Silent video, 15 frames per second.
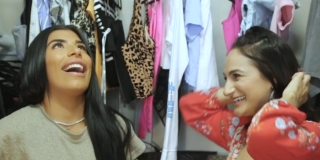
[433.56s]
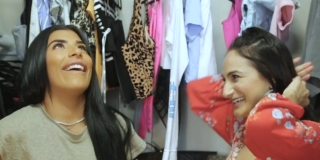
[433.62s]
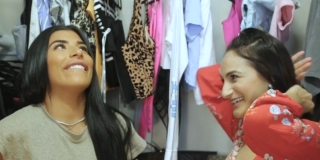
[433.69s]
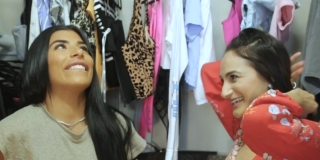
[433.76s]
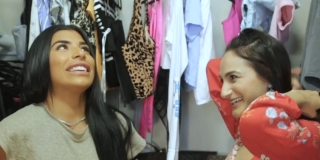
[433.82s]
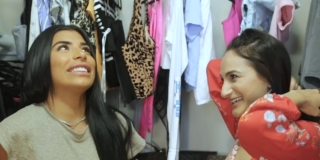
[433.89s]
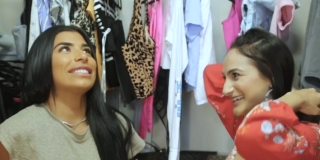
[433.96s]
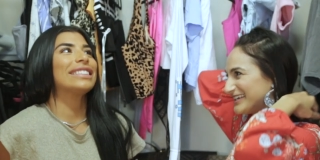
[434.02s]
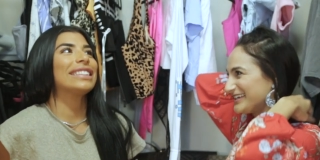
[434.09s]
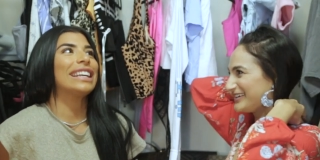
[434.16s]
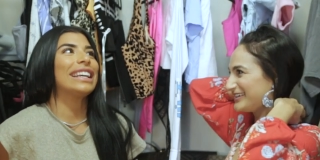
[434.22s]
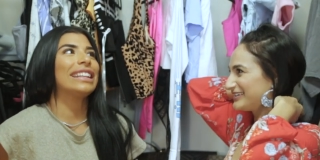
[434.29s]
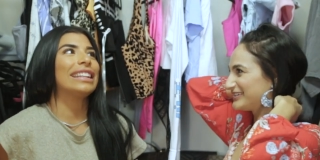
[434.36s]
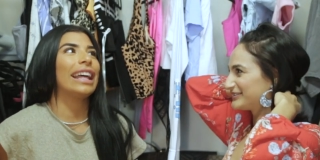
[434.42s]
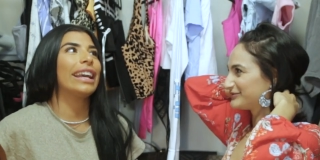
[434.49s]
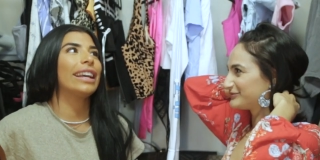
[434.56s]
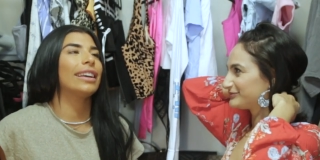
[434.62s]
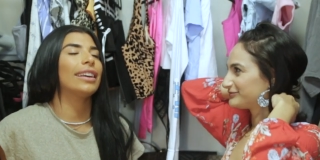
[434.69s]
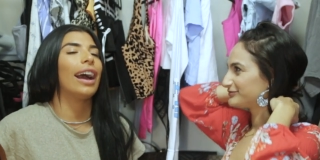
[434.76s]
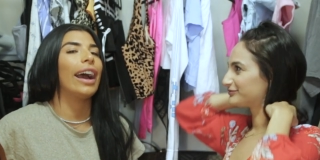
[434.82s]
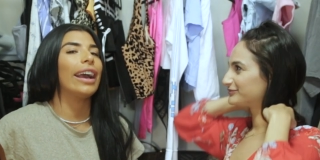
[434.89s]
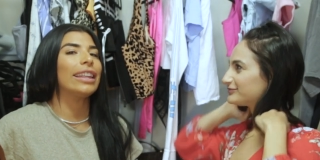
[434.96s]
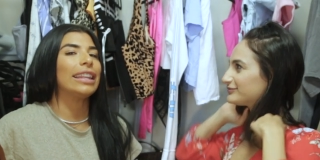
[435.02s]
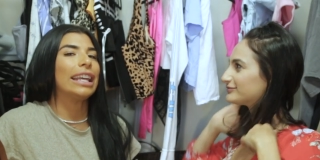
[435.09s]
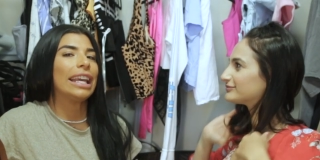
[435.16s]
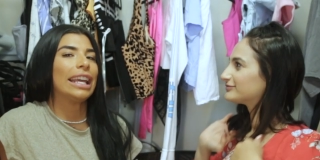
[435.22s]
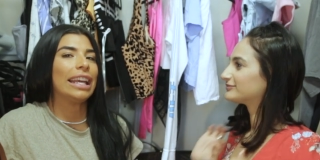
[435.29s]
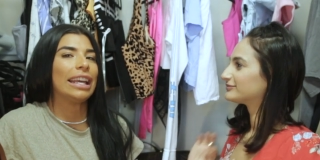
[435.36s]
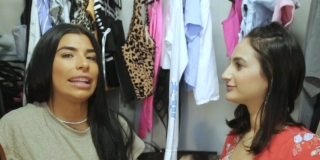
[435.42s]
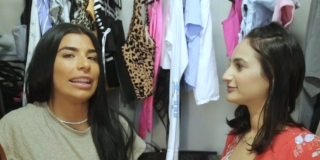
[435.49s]
Speaker 1: obviously, like,
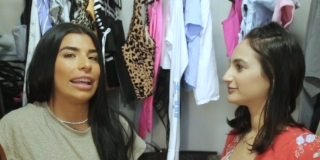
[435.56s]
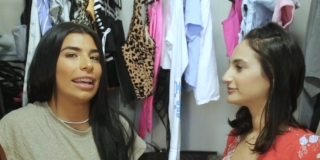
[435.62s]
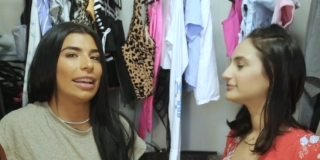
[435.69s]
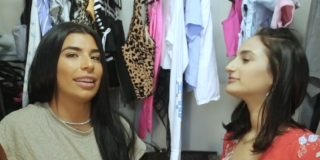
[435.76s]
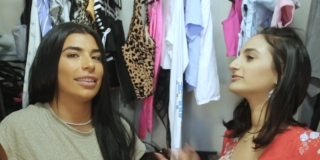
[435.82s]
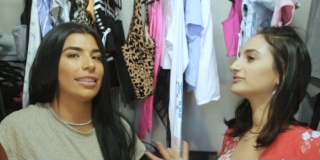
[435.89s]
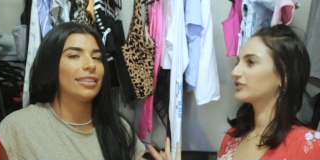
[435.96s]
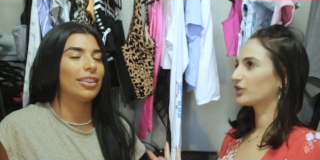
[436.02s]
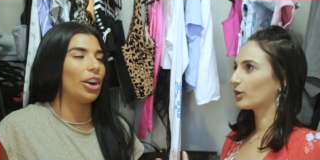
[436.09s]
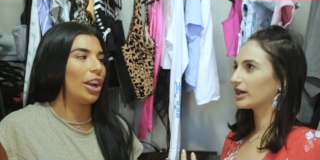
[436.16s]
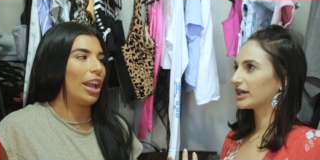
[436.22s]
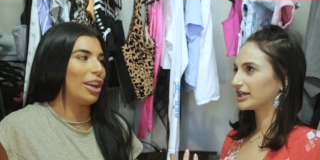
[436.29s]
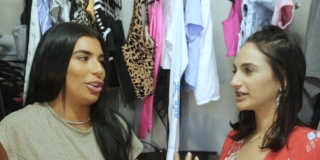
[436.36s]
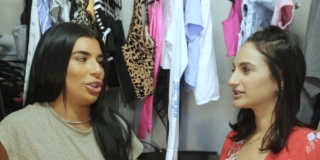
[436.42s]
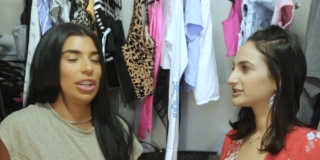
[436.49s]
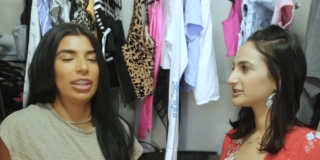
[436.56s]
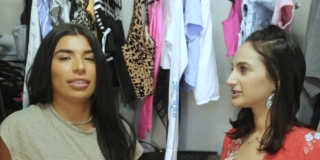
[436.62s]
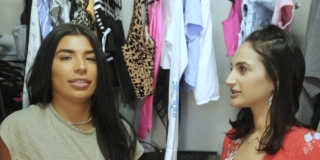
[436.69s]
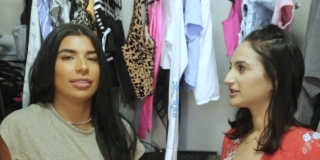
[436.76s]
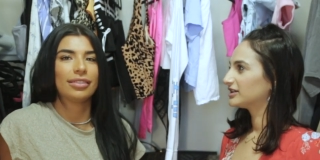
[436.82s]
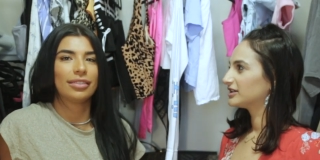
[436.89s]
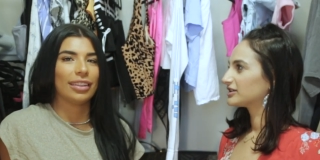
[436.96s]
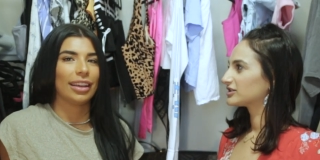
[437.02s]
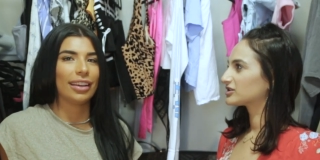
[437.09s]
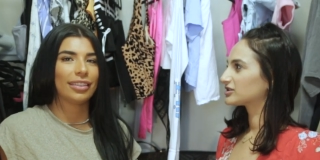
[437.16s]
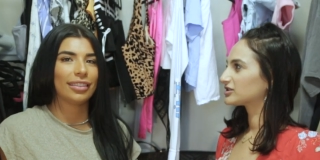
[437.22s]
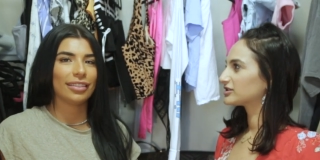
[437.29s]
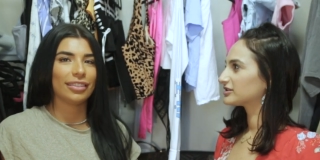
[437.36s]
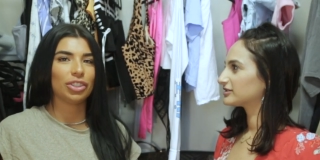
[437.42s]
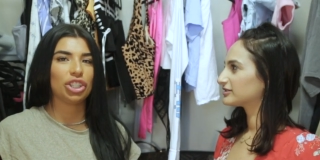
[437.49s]
Kylie, like, Kardashians. Like,
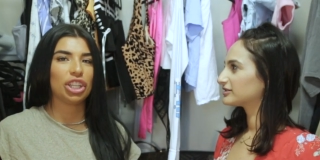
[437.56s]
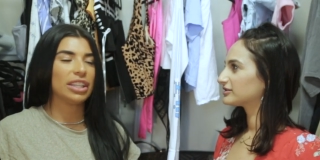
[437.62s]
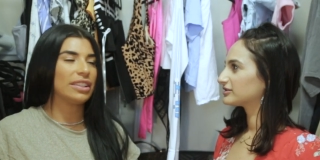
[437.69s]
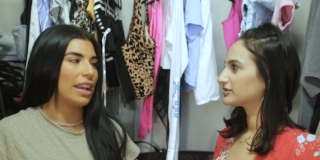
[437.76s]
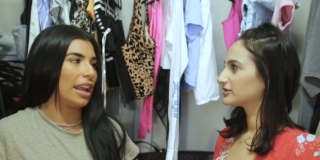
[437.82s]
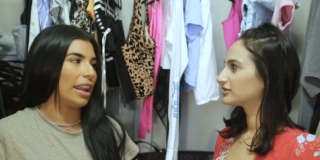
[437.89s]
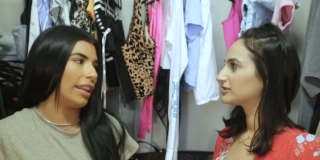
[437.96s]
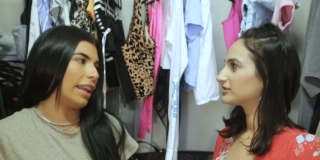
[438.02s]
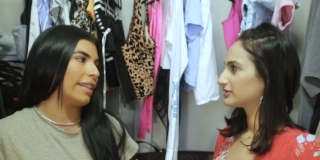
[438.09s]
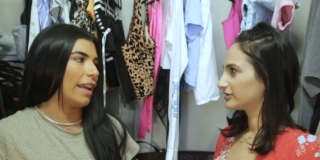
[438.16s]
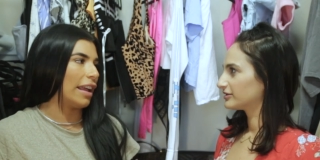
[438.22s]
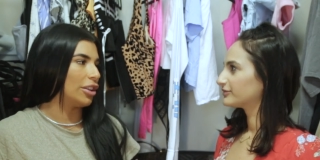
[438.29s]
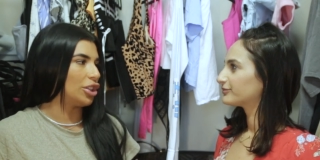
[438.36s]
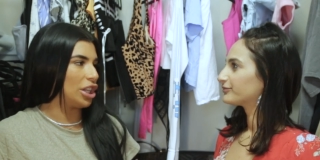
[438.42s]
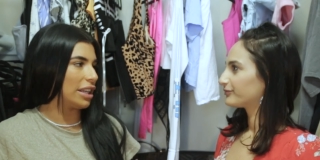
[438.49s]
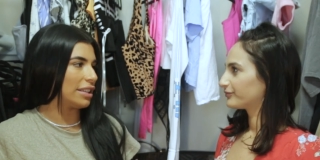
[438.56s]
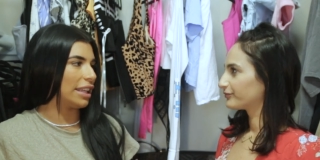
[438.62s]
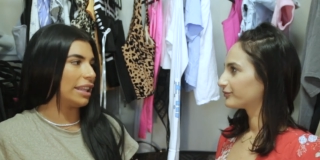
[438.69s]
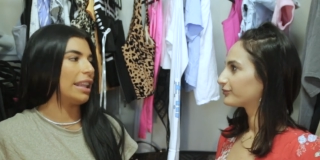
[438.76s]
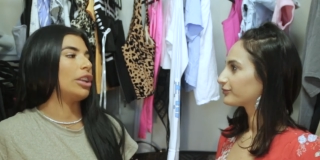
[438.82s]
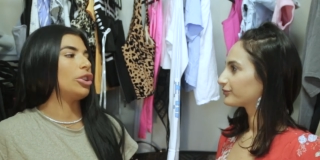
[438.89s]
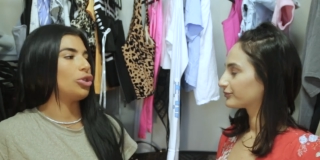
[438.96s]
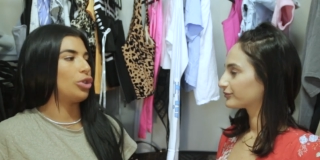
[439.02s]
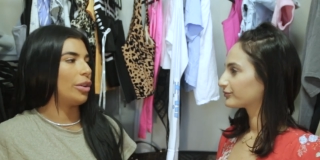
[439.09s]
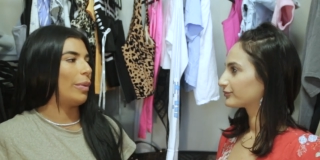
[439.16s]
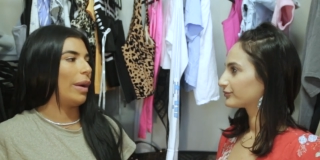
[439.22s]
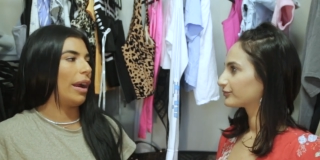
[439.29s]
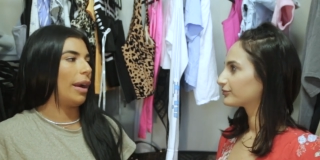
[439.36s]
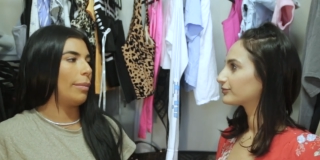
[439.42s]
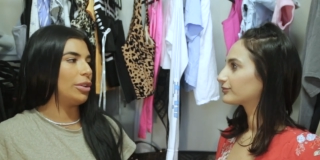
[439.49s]
she's kind of like that. She has, like, that
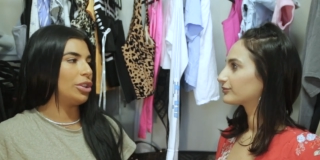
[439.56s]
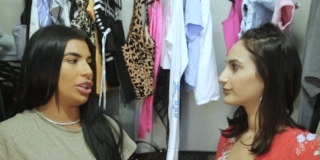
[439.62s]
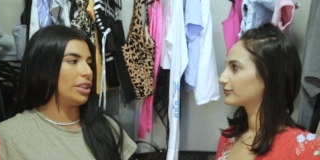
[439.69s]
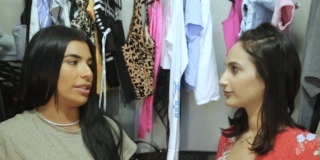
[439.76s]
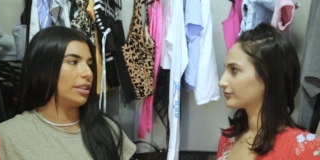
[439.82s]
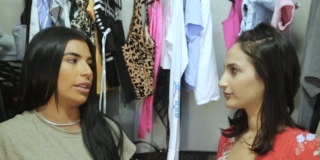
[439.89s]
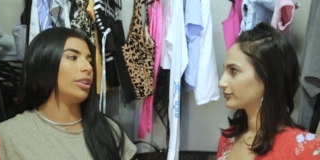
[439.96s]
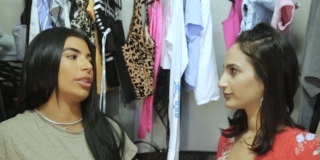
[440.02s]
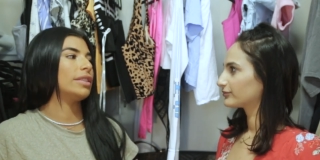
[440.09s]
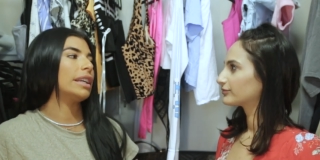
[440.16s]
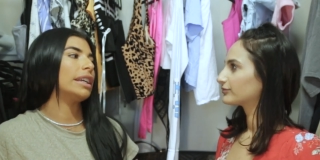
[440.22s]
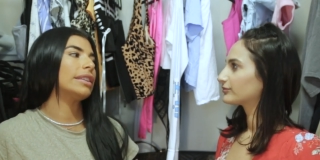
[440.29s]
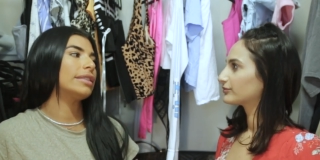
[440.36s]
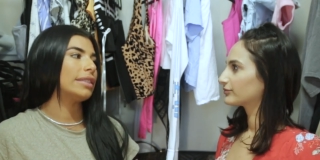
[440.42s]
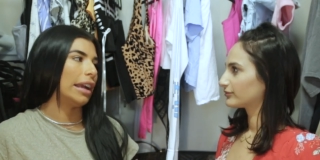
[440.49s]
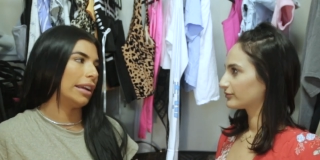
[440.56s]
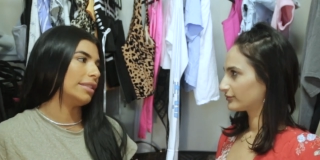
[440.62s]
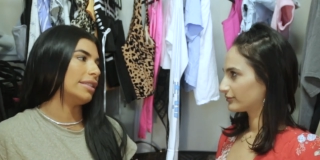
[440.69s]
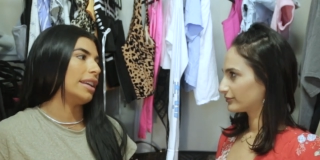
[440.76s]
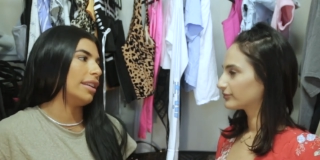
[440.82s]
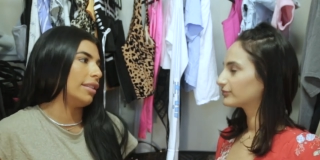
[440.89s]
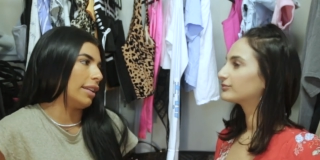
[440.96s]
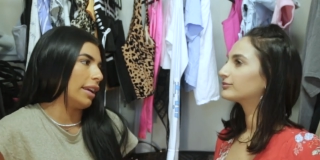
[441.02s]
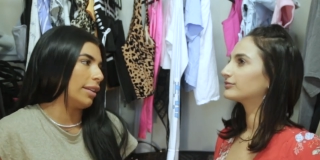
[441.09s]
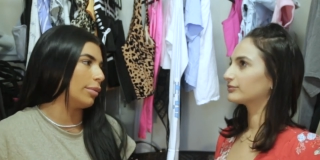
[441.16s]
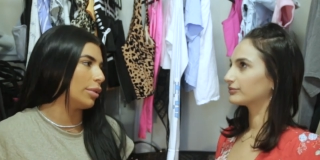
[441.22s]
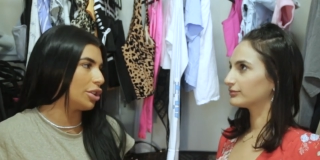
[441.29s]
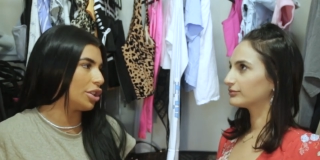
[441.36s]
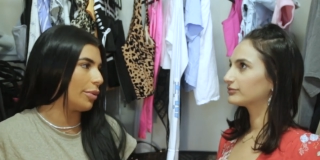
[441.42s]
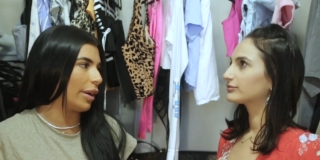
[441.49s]
streetwear, but she still looks, like, sexy and, like, mm
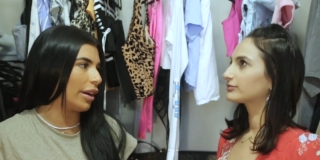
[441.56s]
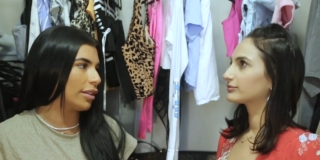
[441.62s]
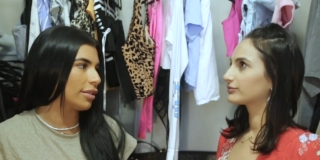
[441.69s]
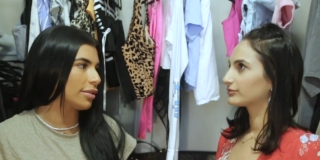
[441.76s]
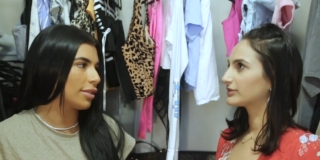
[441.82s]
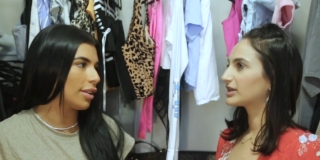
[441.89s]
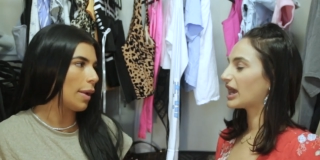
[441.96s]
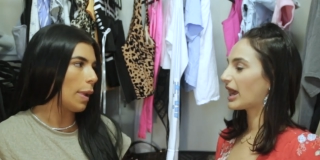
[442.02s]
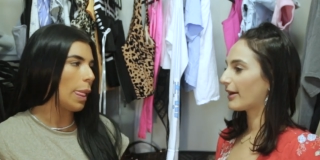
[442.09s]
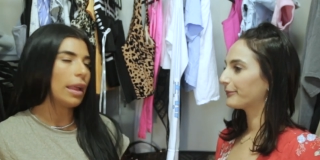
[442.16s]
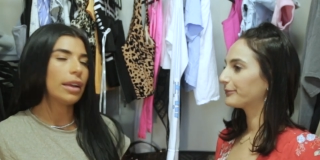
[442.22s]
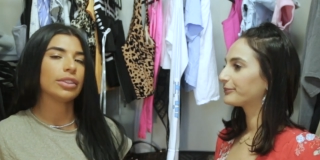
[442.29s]
-hmm. what she mm-hmm. wears. Yeah.